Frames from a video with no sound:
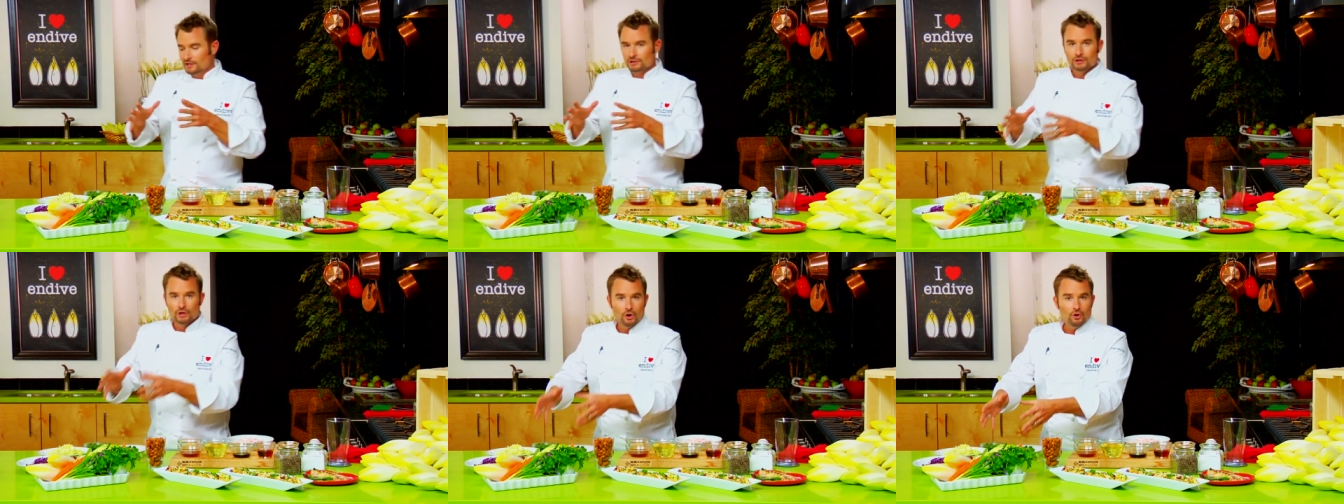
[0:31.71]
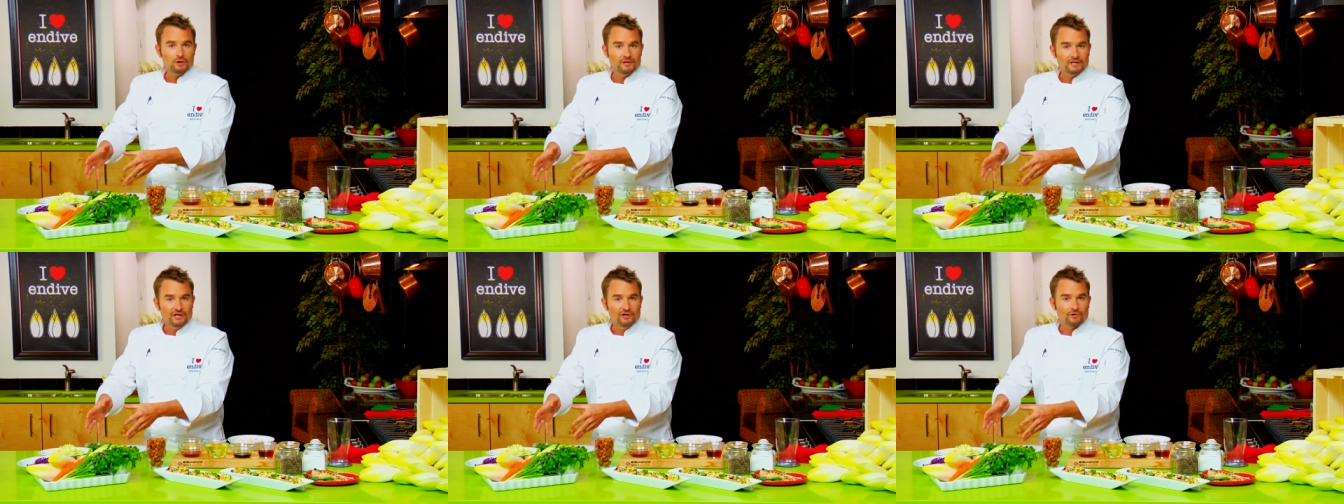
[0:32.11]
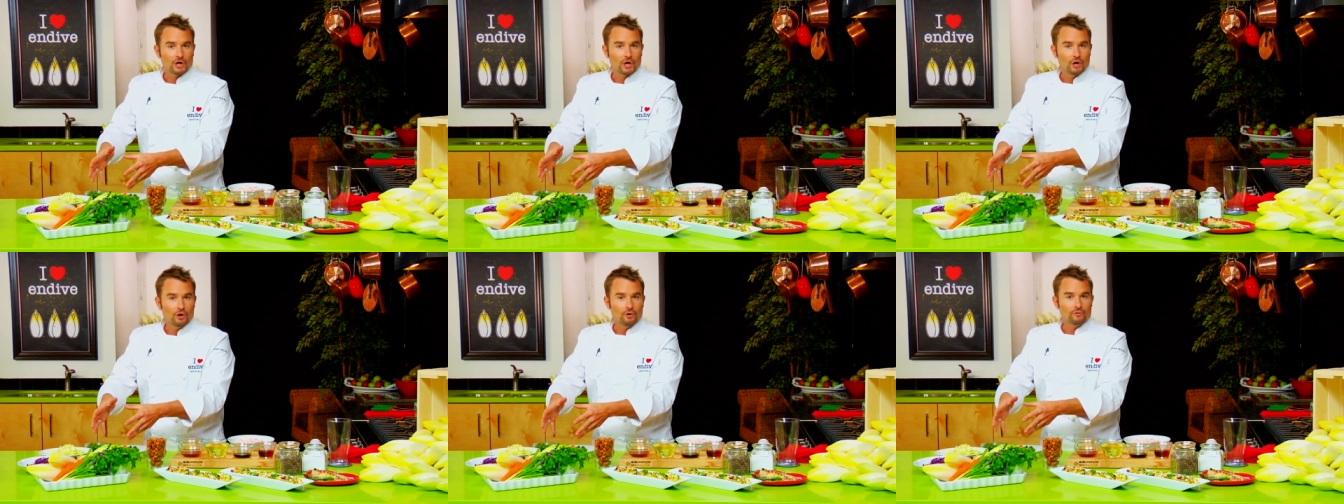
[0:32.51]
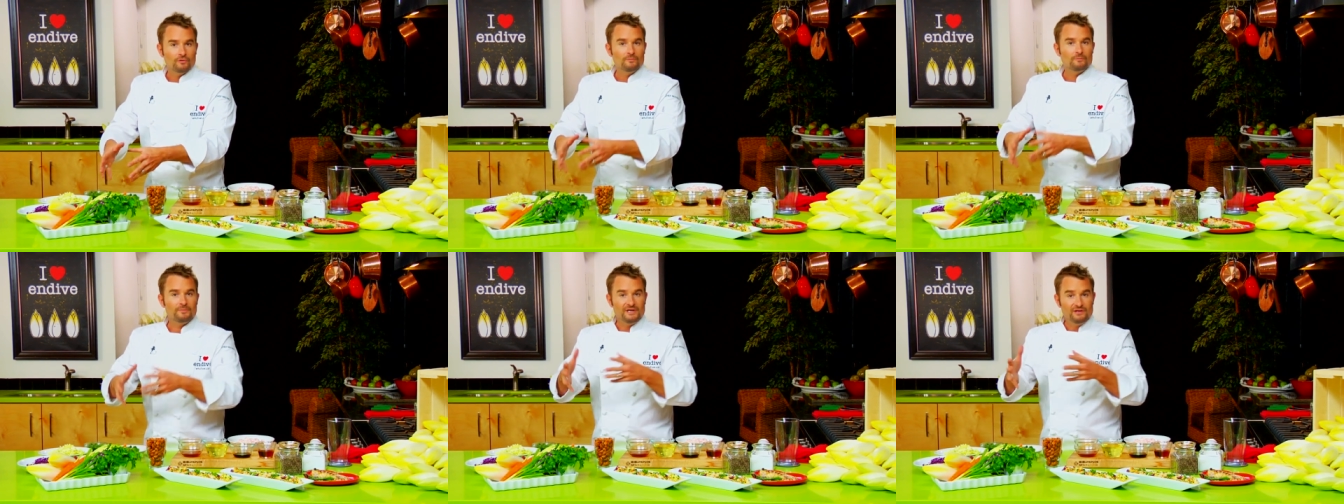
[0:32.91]
locally
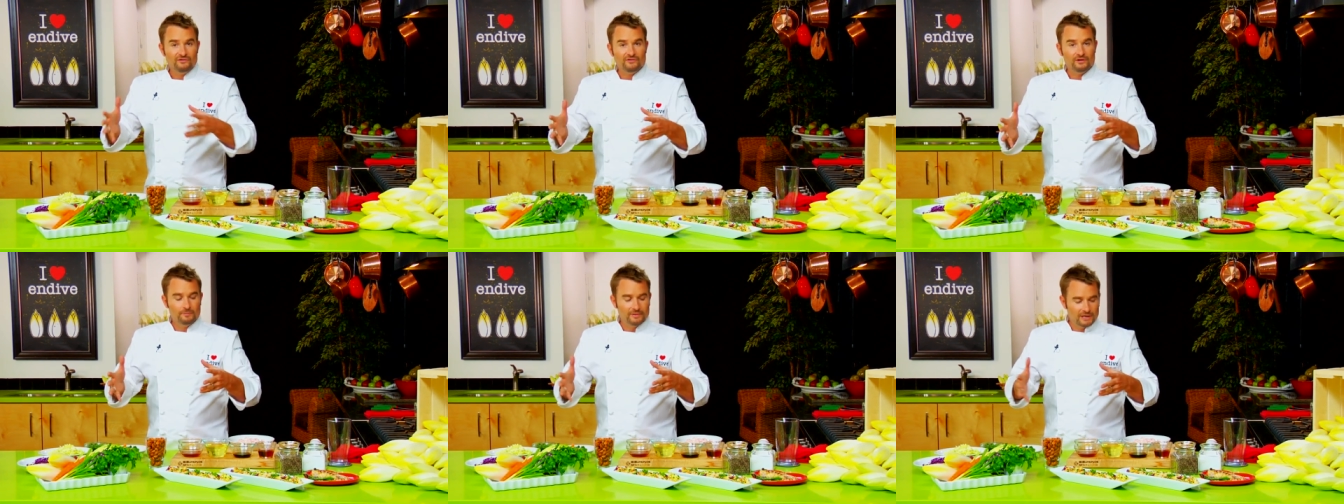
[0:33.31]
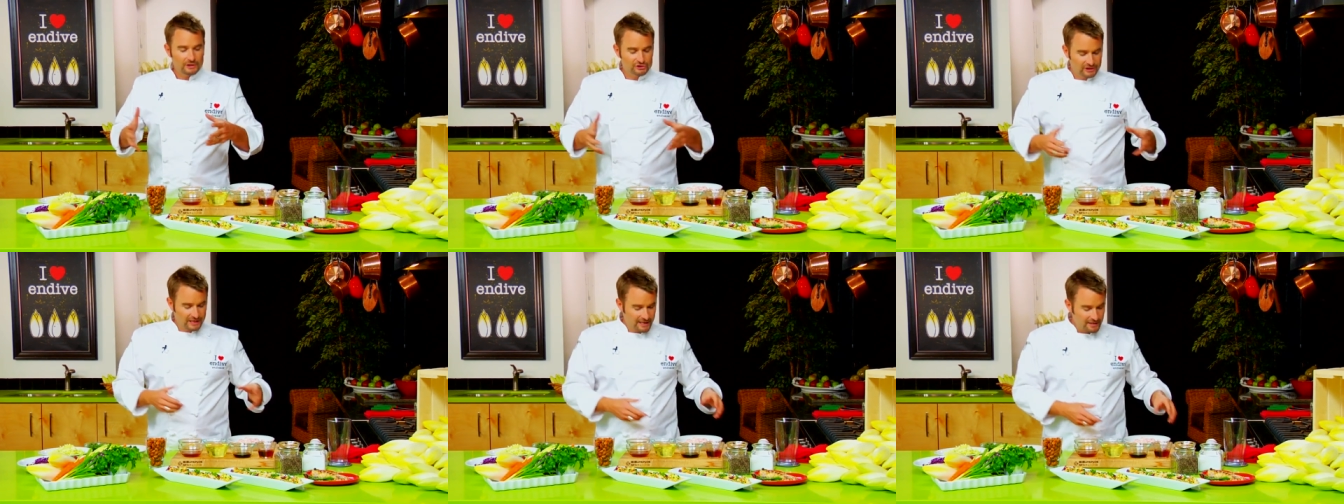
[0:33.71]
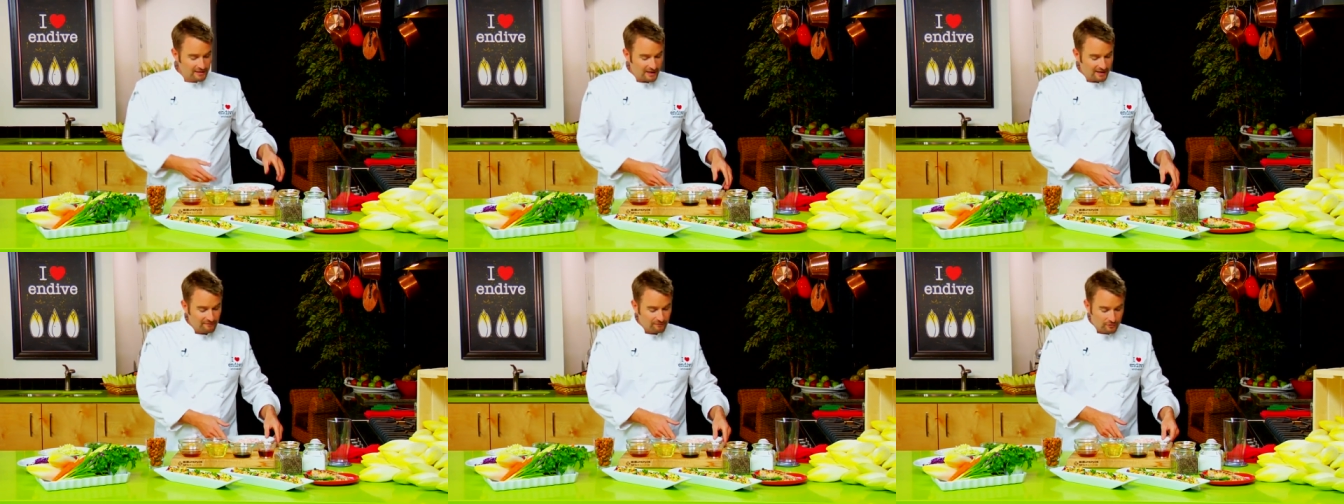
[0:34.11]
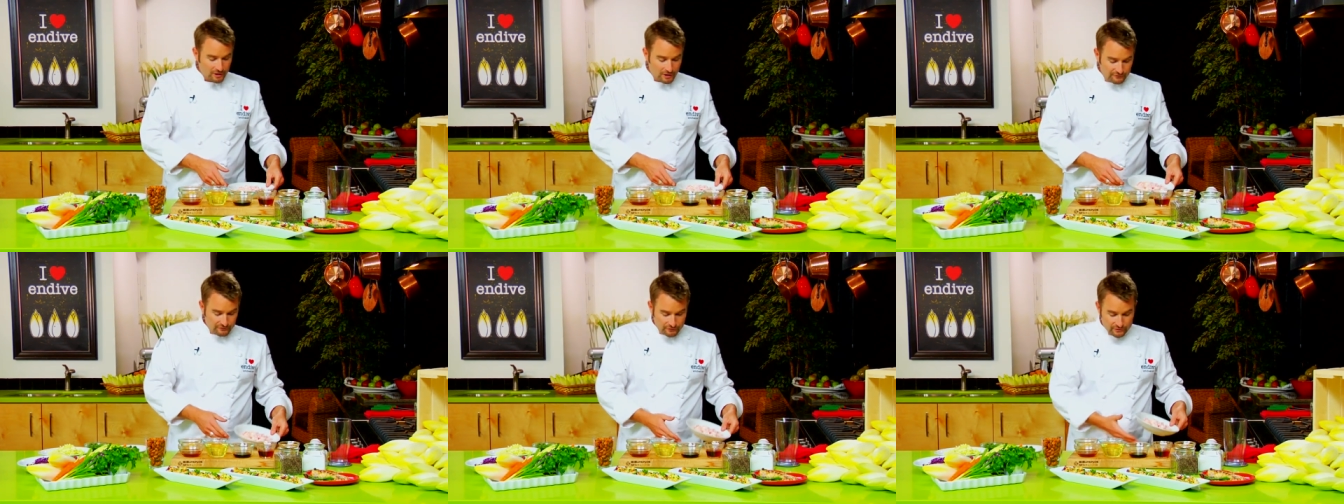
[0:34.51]
grown BC Belgian endive, we're
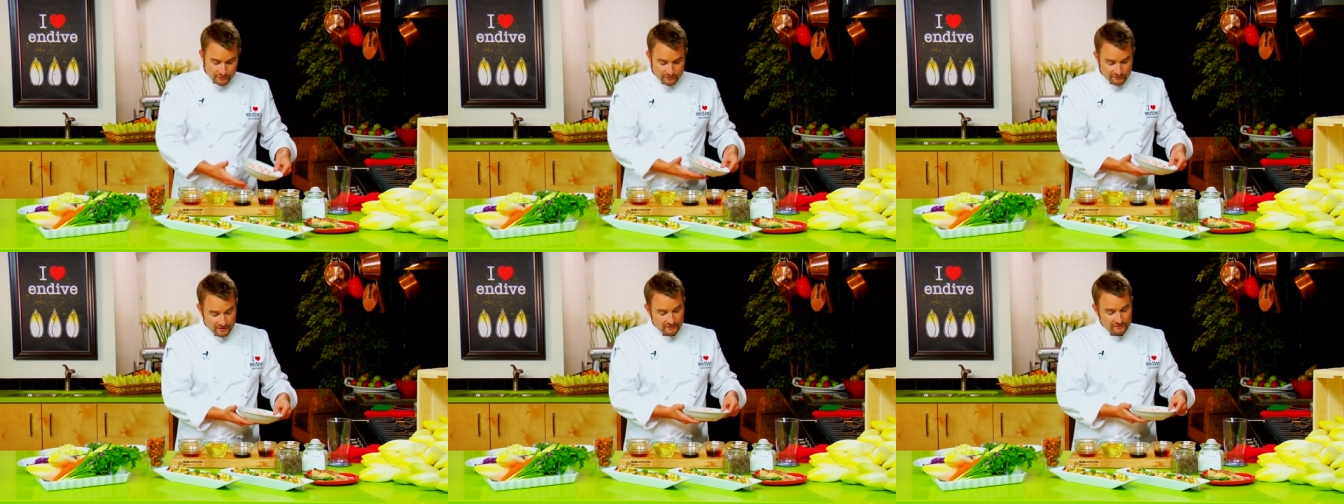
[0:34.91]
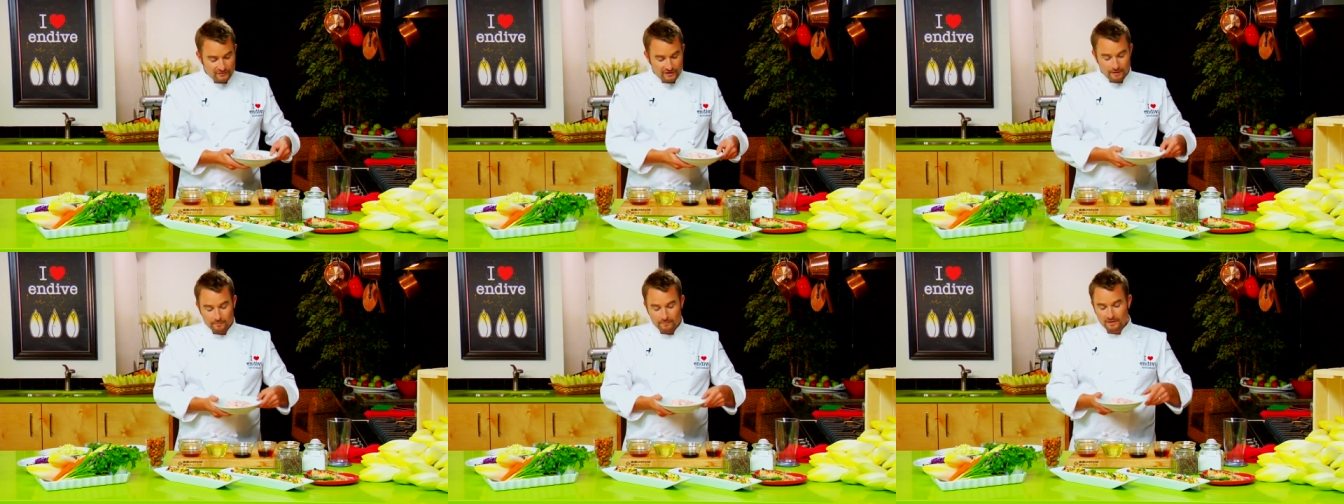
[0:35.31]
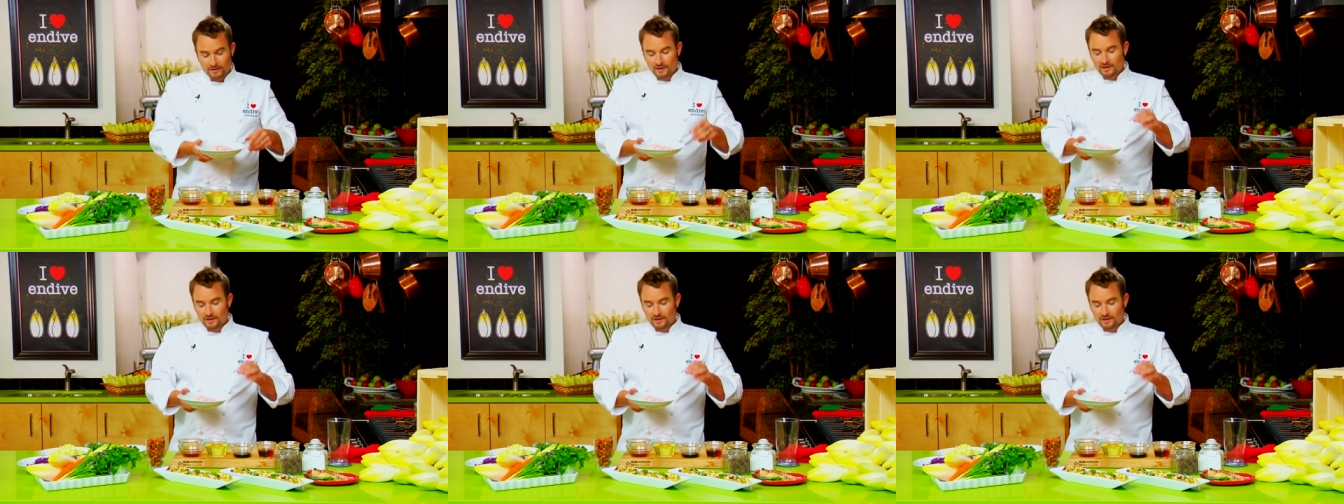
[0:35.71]
also using some